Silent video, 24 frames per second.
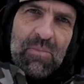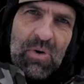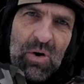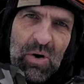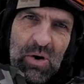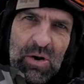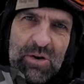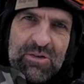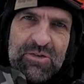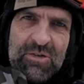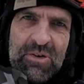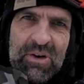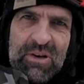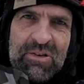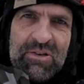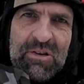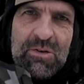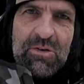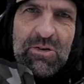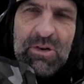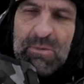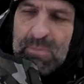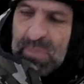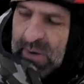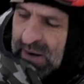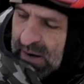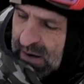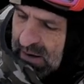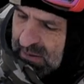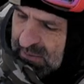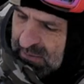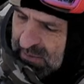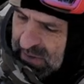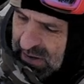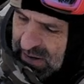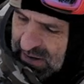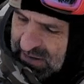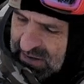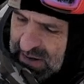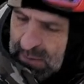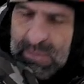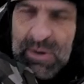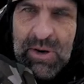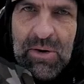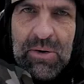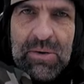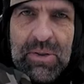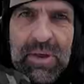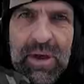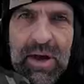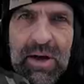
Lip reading: Also easy to repair, except along the